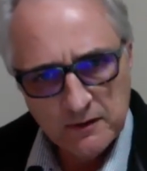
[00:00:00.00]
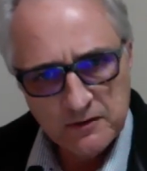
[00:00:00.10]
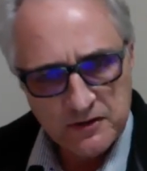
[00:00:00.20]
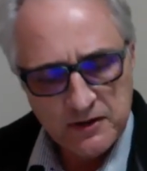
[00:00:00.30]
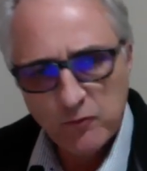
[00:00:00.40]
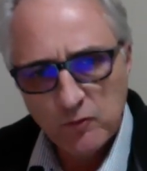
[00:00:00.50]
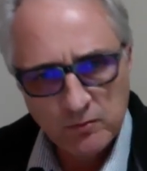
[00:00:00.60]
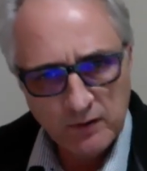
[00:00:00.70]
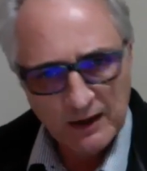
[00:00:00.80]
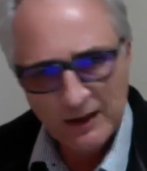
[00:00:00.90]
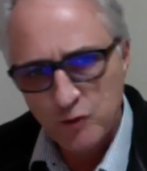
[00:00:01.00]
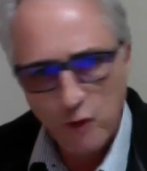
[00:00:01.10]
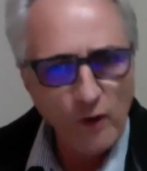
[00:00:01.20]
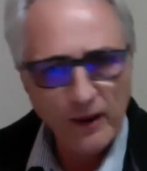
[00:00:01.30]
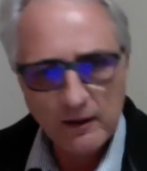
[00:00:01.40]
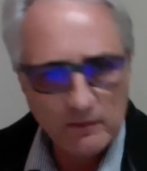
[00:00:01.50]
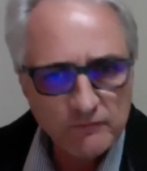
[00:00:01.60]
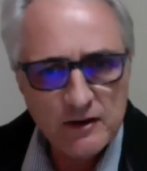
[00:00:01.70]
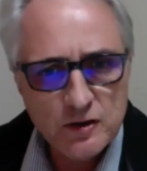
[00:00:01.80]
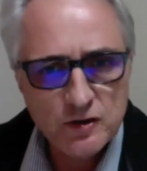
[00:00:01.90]
several electronic
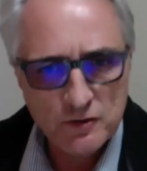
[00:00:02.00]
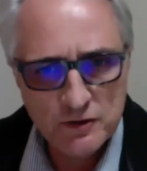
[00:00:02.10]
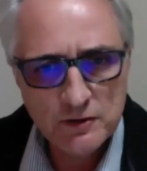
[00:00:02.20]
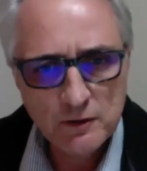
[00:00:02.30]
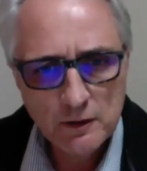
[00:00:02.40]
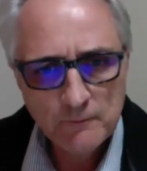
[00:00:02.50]
features